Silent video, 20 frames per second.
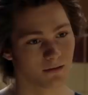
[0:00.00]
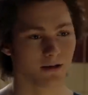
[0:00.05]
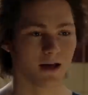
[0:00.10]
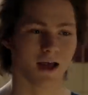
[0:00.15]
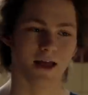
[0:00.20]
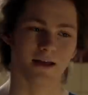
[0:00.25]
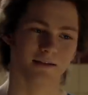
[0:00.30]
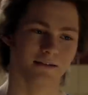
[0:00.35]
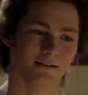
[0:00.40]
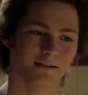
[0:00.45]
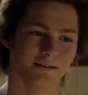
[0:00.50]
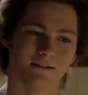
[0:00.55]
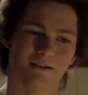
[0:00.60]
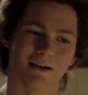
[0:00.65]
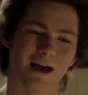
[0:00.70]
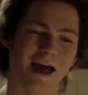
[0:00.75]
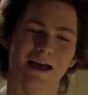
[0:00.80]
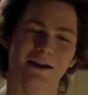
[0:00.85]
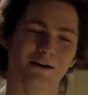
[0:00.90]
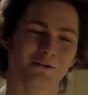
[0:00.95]
Hey,
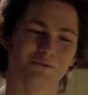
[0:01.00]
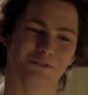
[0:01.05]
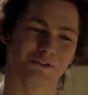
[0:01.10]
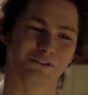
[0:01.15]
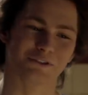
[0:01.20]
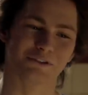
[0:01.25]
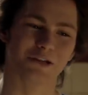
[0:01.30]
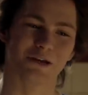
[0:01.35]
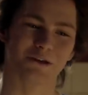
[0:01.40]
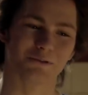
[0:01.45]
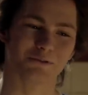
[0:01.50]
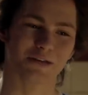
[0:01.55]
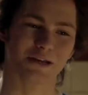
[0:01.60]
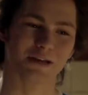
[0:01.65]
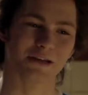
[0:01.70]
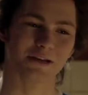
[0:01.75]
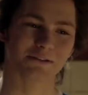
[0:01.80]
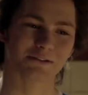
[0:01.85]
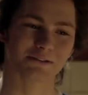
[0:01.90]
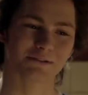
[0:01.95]
I don't just sell
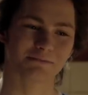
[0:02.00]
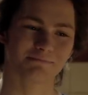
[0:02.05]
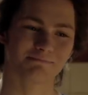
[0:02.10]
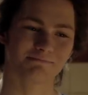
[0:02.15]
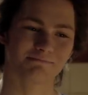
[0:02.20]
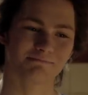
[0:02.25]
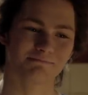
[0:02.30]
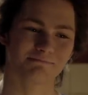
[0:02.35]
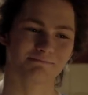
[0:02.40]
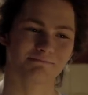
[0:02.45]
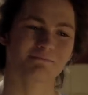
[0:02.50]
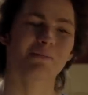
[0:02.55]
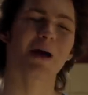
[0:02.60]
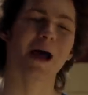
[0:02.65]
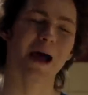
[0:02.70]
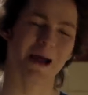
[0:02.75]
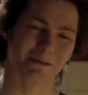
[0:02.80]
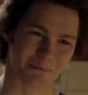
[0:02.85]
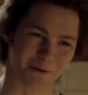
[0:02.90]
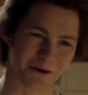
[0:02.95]
tests.
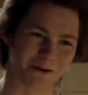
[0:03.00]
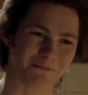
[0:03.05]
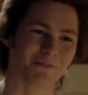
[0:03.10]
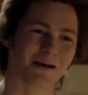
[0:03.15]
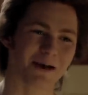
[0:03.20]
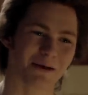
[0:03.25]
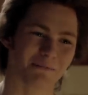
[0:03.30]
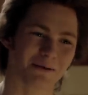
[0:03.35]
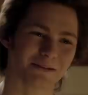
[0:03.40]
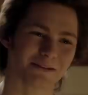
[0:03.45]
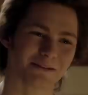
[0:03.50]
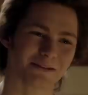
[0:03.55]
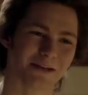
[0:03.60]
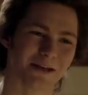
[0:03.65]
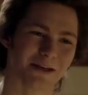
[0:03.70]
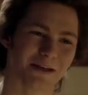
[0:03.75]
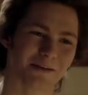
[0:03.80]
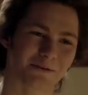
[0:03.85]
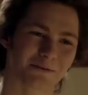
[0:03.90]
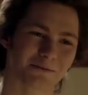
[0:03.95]
I bring families
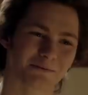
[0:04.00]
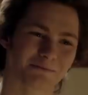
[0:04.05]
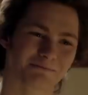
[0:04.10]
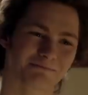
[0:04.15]
together.